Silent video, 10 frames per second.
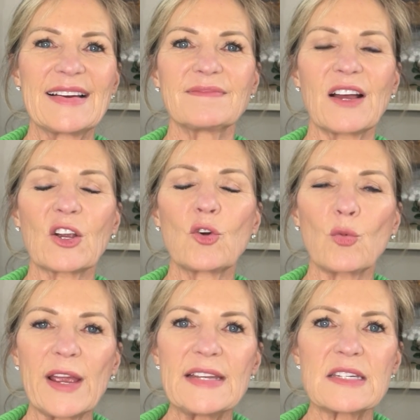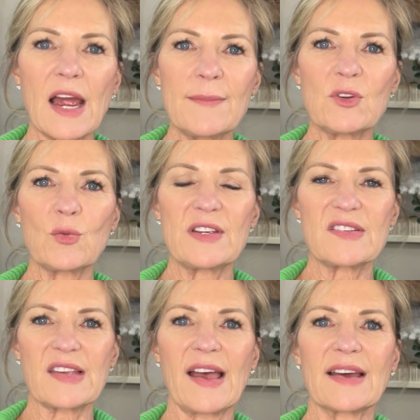a great time to
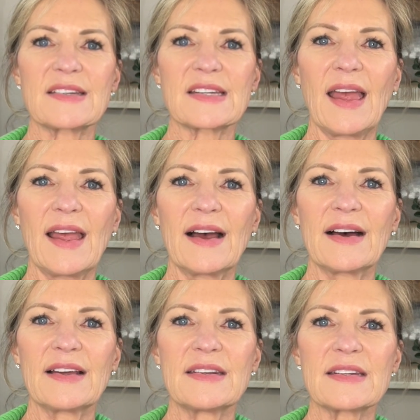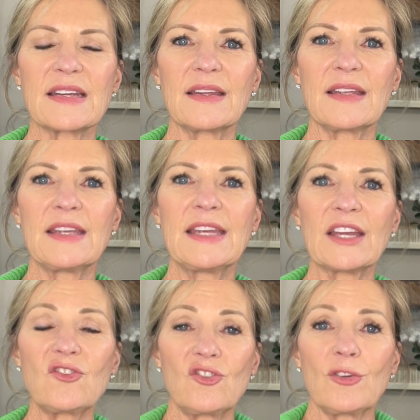reset and
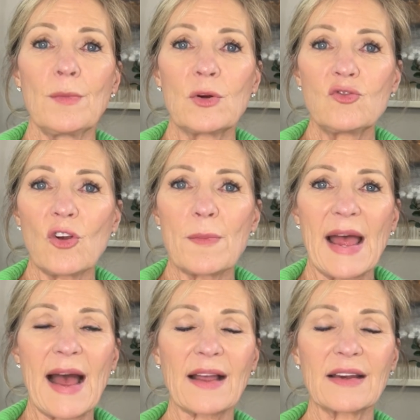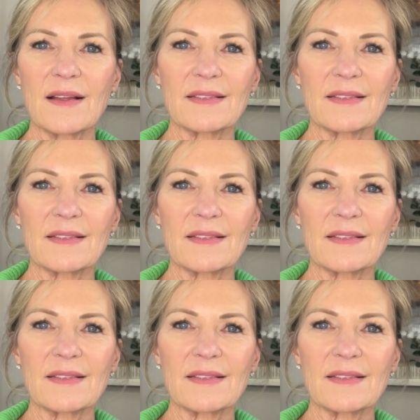get your mojo back.